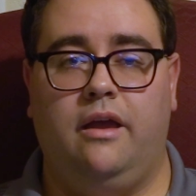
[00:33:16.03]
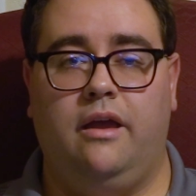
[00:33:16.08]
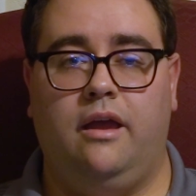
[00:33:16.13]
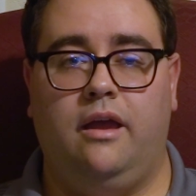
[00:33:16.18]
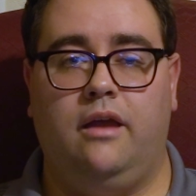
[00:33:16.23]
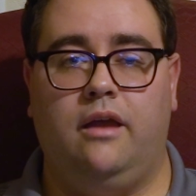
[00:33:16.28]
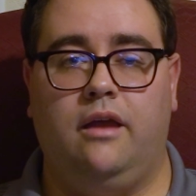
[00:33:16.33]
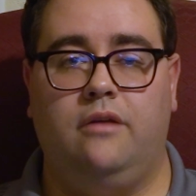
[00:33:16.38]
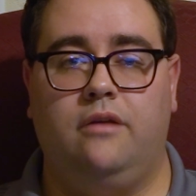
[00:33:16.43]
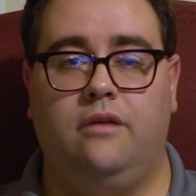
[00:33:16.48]

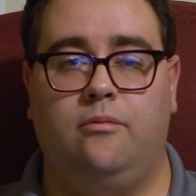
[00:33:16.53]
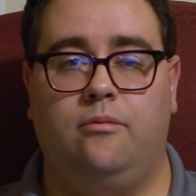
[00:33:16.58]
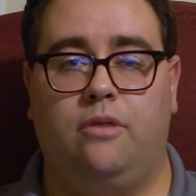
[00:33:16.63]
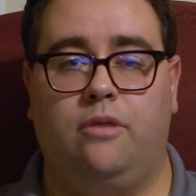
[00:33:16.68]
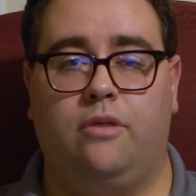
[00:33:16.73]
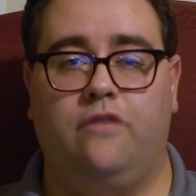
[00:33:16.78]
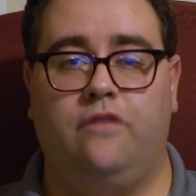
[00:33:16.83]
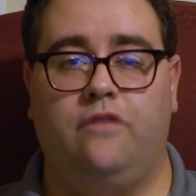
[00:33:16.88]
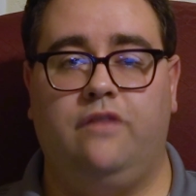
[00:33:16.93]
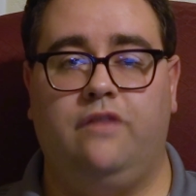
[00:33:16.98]
and
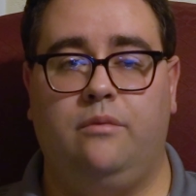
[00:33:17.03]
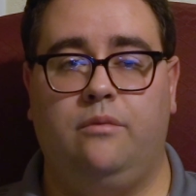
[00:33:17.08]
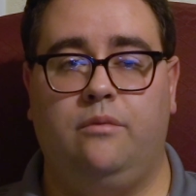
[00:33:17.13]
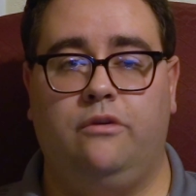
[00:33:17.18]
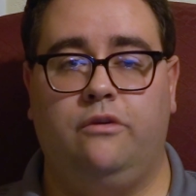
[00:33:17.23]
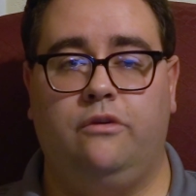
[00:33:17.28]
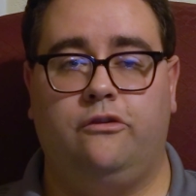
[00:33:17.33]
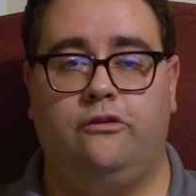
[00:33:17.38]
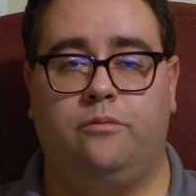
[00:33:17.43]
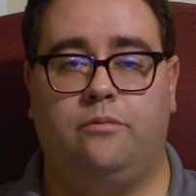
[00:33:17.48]
Murphy
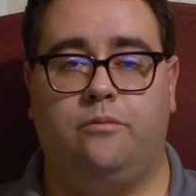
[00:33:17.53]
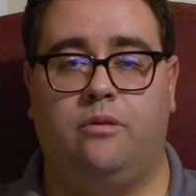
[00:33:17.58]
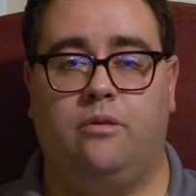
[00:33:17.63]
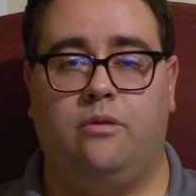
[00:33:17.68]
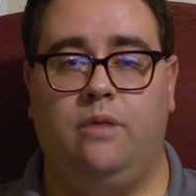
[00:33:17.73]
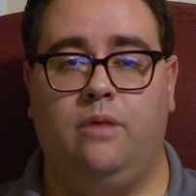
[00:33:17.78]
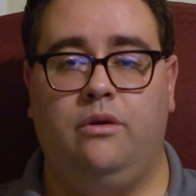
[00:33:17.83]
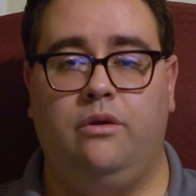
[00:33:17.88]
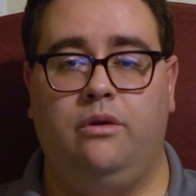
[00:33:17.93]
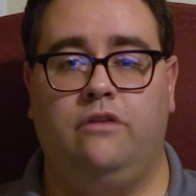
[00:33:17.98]
was
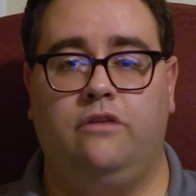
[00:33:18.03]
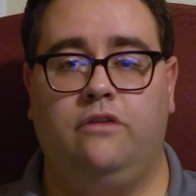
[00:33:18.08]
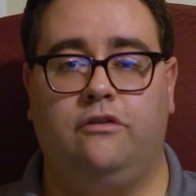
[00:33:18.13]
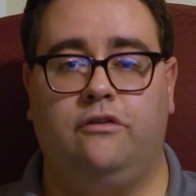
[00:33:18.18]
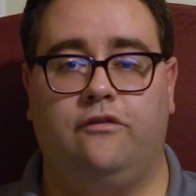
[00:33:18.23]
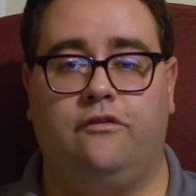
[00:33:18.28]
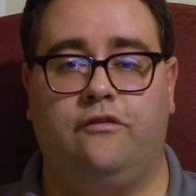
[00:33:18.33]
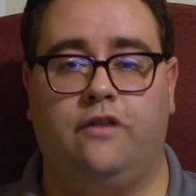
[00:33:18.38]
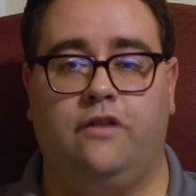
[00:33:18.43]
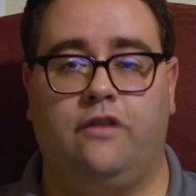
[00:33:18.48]
promoted
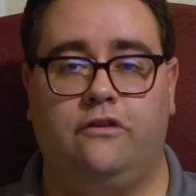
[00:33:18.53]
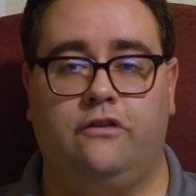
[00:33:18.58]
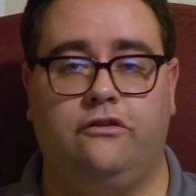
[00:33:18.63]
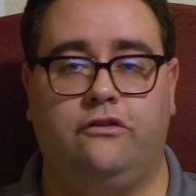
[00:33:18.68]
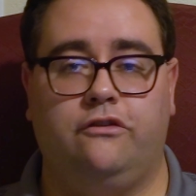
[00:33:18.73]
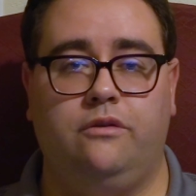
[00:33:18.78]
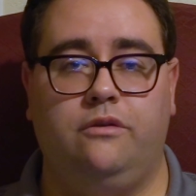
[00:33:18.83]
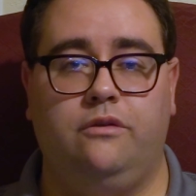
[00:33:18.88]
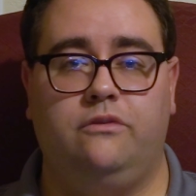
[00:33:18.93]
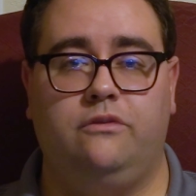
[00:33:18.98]
to
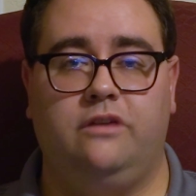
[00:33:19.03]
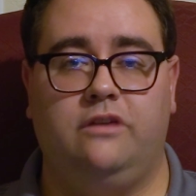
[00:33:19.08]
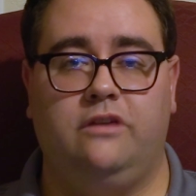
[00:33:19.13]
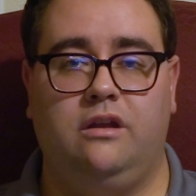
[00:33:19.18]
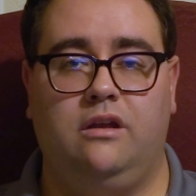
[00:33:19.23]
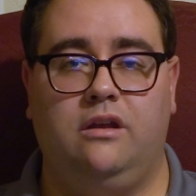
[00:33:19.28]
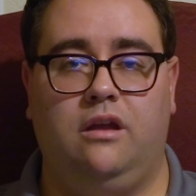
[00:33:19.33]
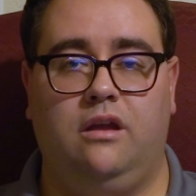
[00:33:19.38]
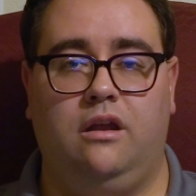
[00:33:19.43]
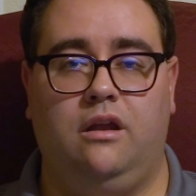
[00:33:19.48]
First
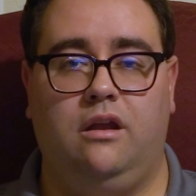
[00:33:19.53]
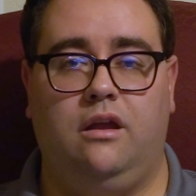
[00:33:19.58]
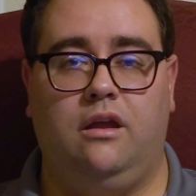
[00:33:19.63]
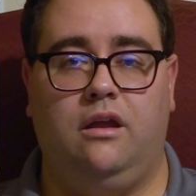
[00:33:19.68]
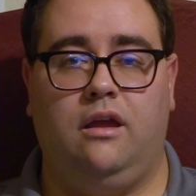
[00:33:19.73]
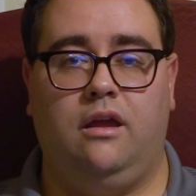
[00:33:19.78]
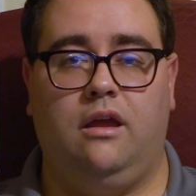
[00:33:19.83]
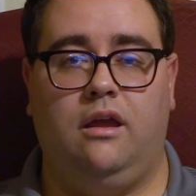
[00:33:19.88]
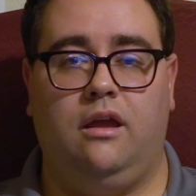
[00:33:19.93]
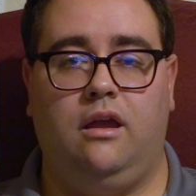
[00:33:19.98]
Lieutenant
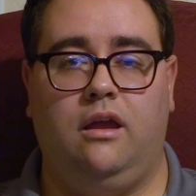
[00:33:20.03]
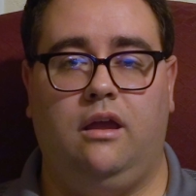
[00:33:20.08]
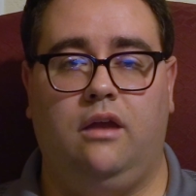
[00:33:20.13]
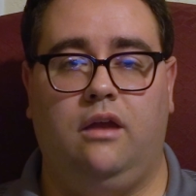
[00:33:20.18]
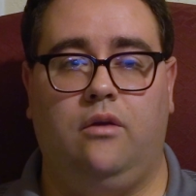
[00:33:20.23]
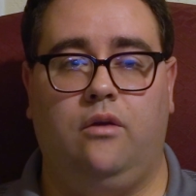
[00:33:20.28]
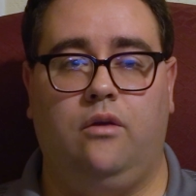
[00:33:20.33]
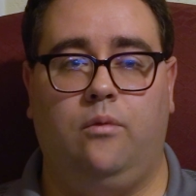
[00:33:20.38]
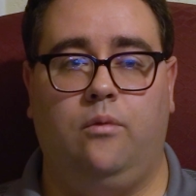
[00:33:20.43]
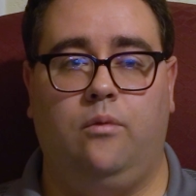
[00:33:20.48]

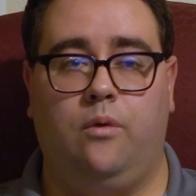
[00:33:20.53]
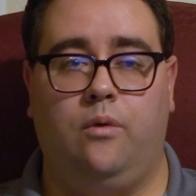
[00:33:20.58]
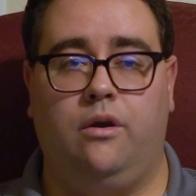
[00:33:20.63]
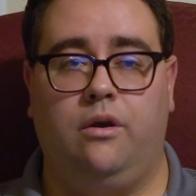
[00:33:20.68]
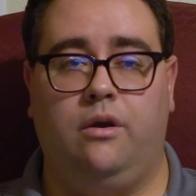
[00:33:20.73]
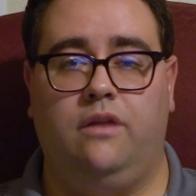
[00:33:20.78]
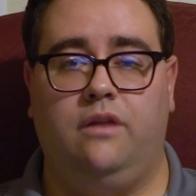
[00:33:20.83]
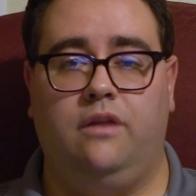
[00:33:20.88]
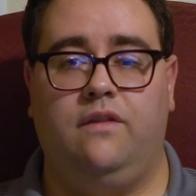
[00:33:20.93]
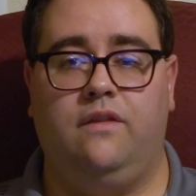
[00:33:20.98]
and
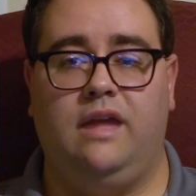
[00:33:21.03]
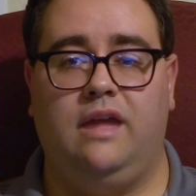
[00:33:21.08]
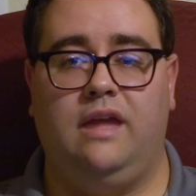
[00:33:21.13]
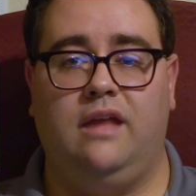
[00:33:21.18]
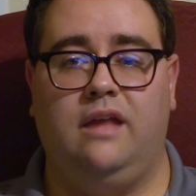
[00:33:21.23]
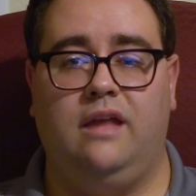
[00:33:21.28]
awarded the